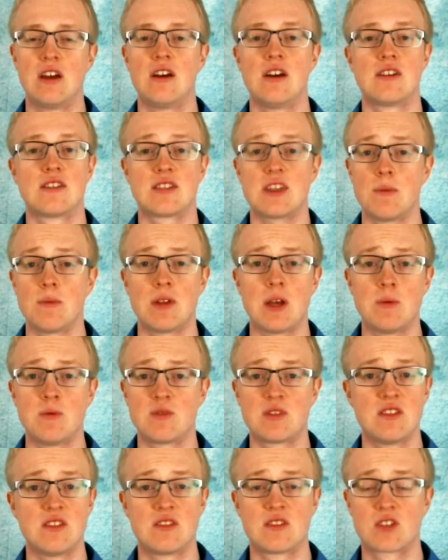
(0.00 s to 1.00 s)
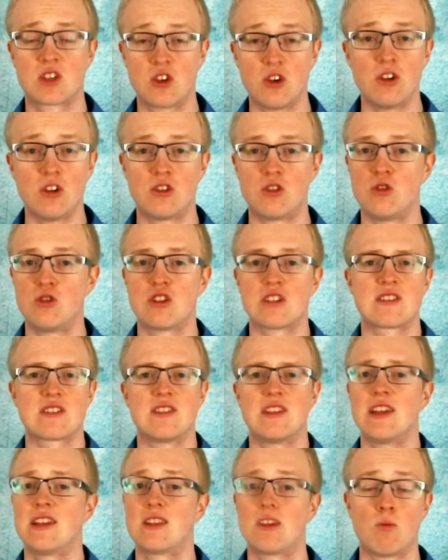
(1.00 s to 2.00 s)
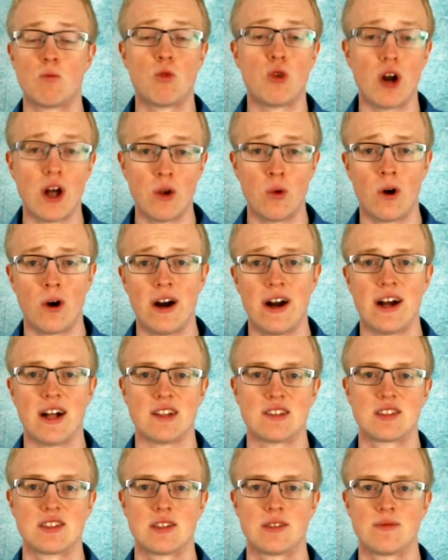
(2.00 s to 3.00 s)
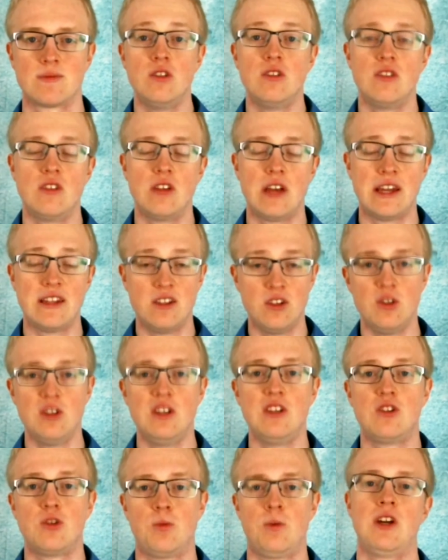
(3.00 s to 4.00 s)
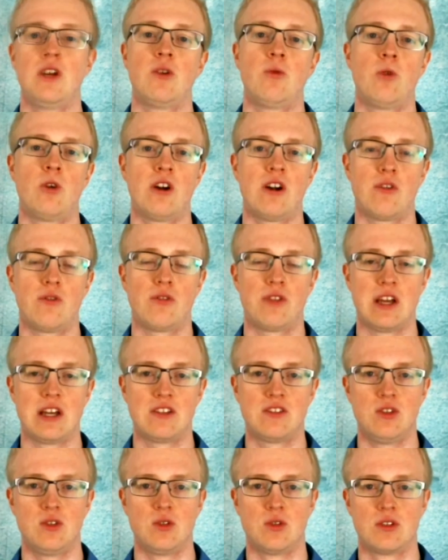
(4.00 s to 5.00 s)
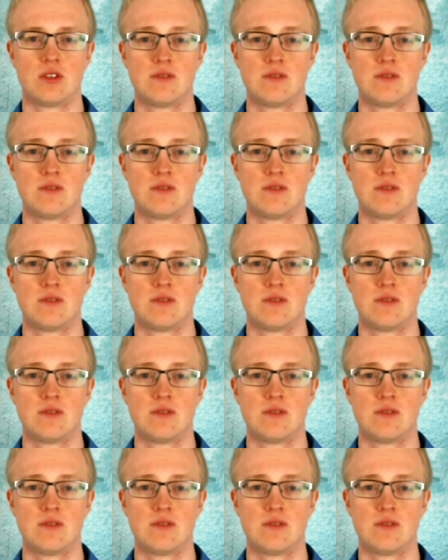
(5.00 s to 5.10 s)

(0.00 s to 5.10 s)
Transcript: Sometimes it's good to just let them run wild, and you need to be aware of that too.